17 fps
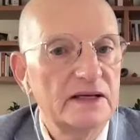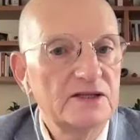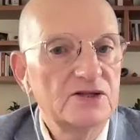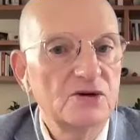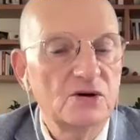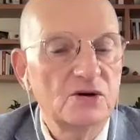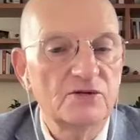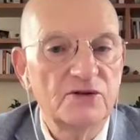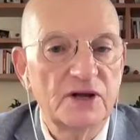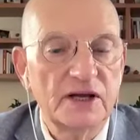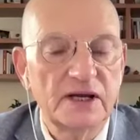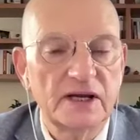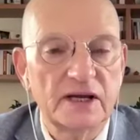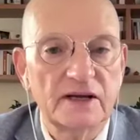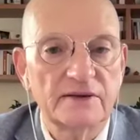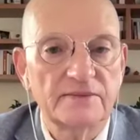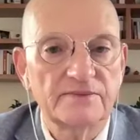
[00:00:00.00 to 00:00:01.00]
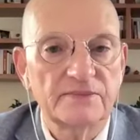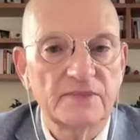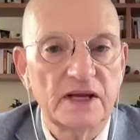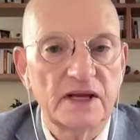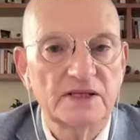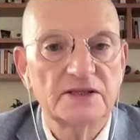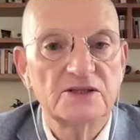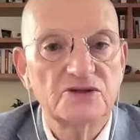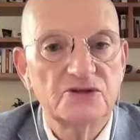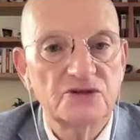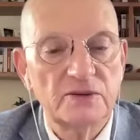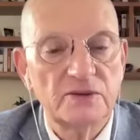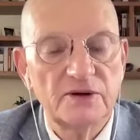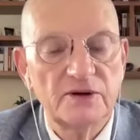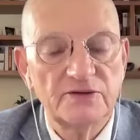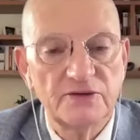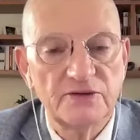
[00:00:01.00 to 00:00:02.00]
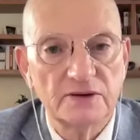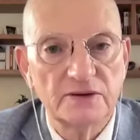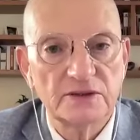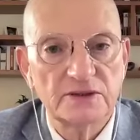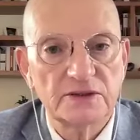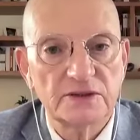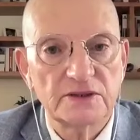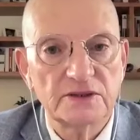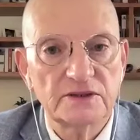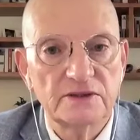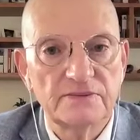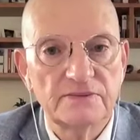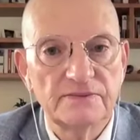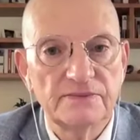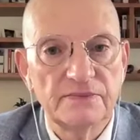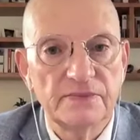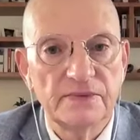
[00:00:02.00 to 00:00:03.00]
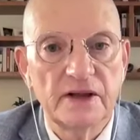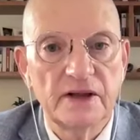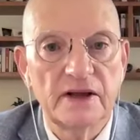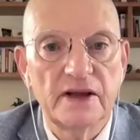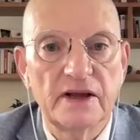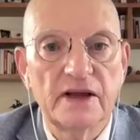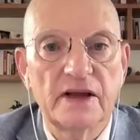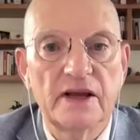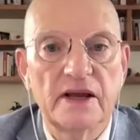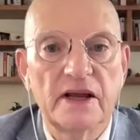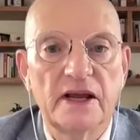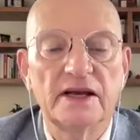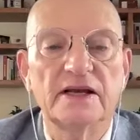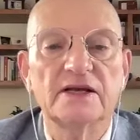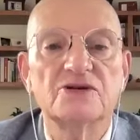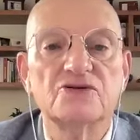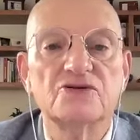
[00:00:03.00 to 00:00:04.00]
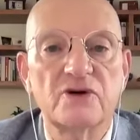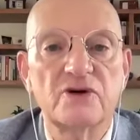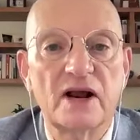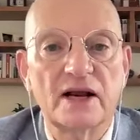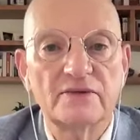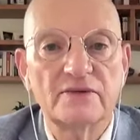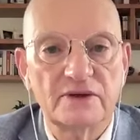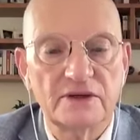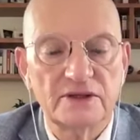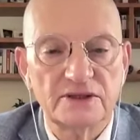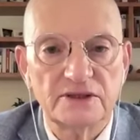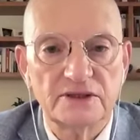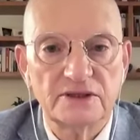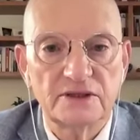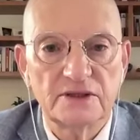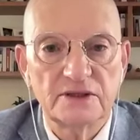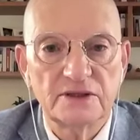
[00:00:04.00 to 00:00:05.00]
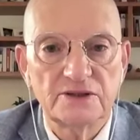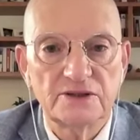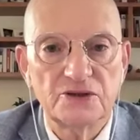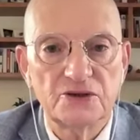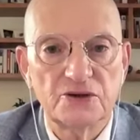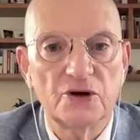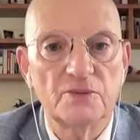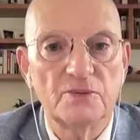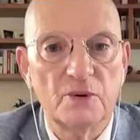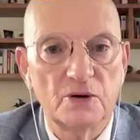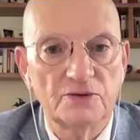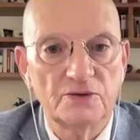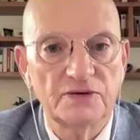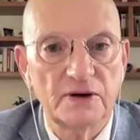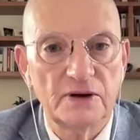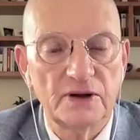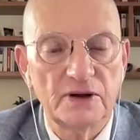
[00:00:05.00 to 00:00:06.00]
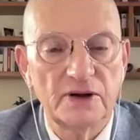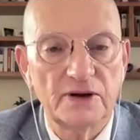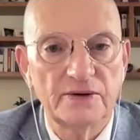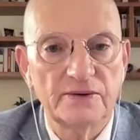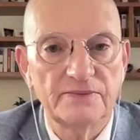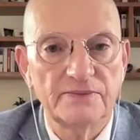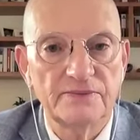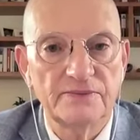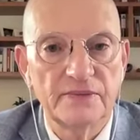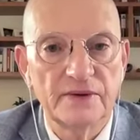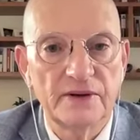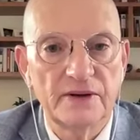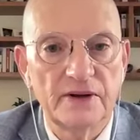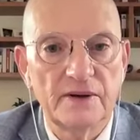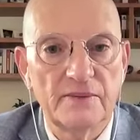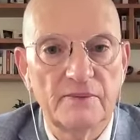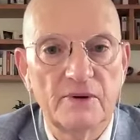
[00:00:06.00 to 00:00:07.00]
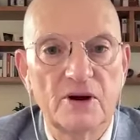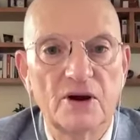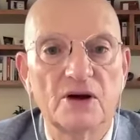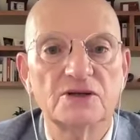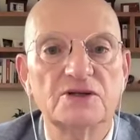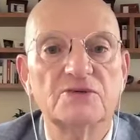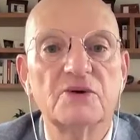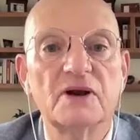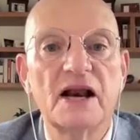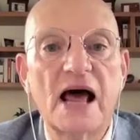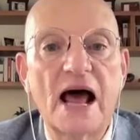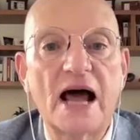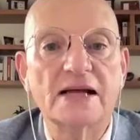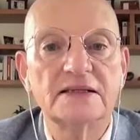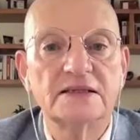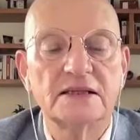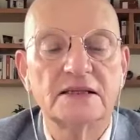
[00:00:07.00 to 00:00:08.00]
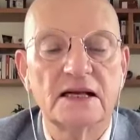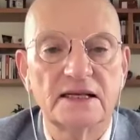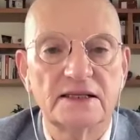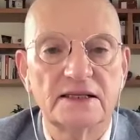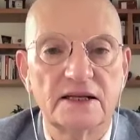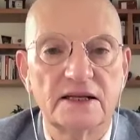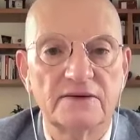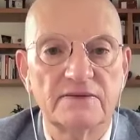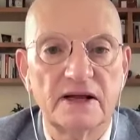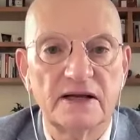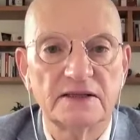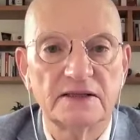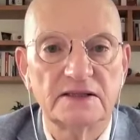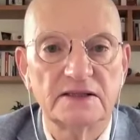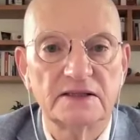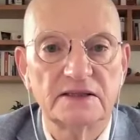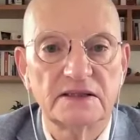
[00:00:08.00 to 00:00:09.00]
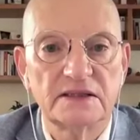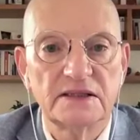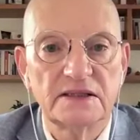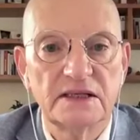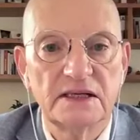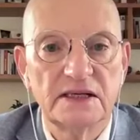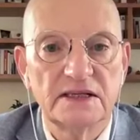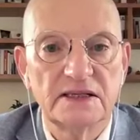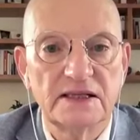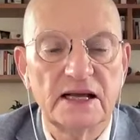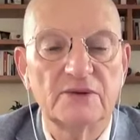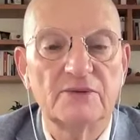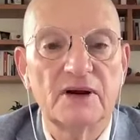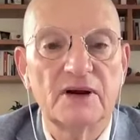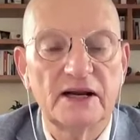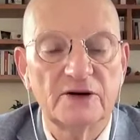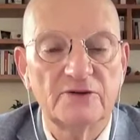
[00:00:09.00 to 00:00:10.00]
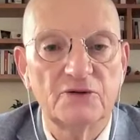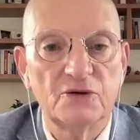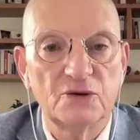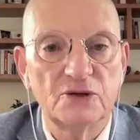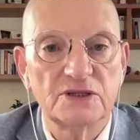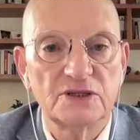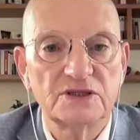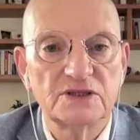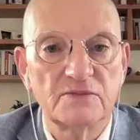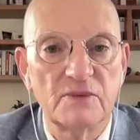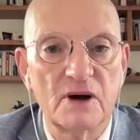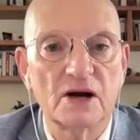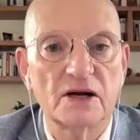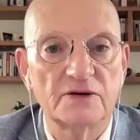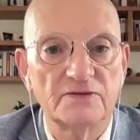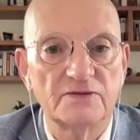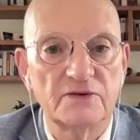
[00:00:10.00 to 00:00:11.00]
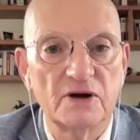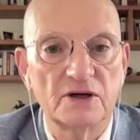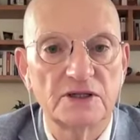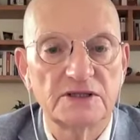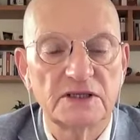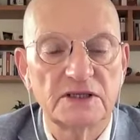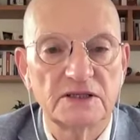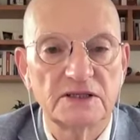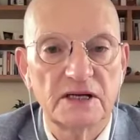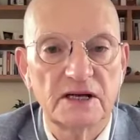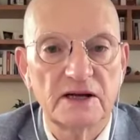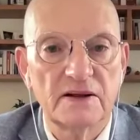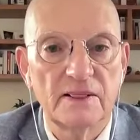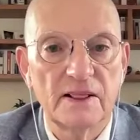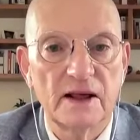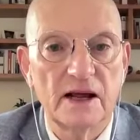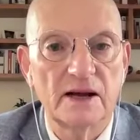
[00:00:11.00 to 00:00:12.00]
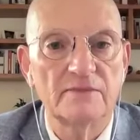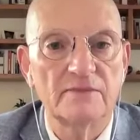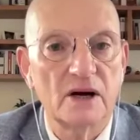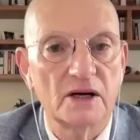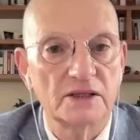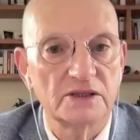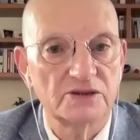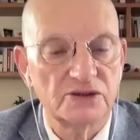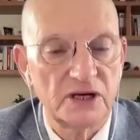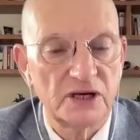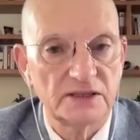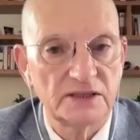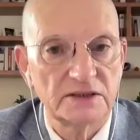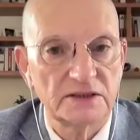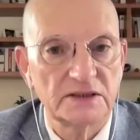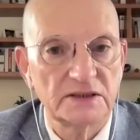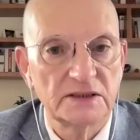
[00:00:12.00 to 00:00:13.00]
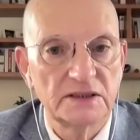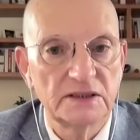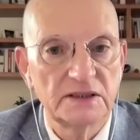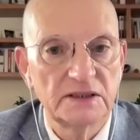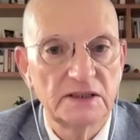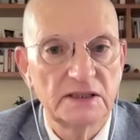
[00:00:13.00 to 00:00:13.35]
This sort of thinking is extremely focused. It is relevant to your portfolio because it will isolate the events that will influence market volatility and market trends.